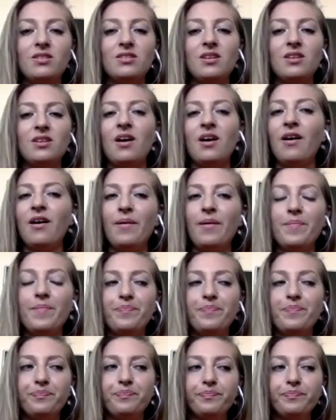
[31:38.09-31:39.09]

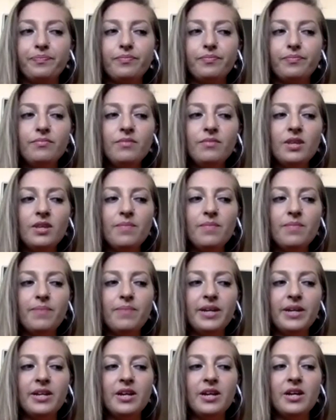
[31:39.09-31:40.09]
But
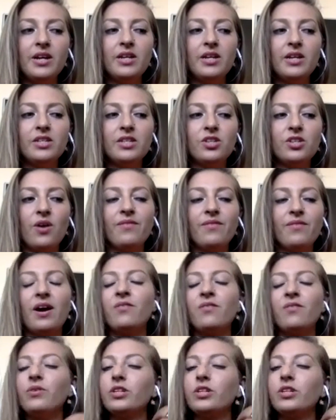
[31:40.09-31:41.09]
so I've worked
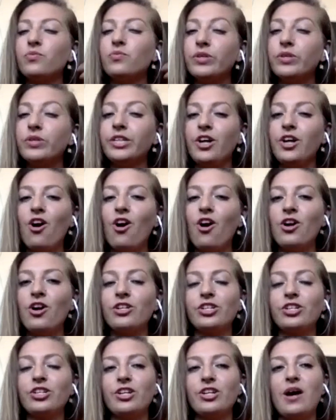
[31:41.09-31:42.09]
really hard to
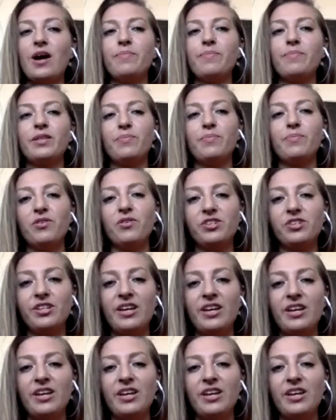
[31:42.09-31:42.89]
not be the person that,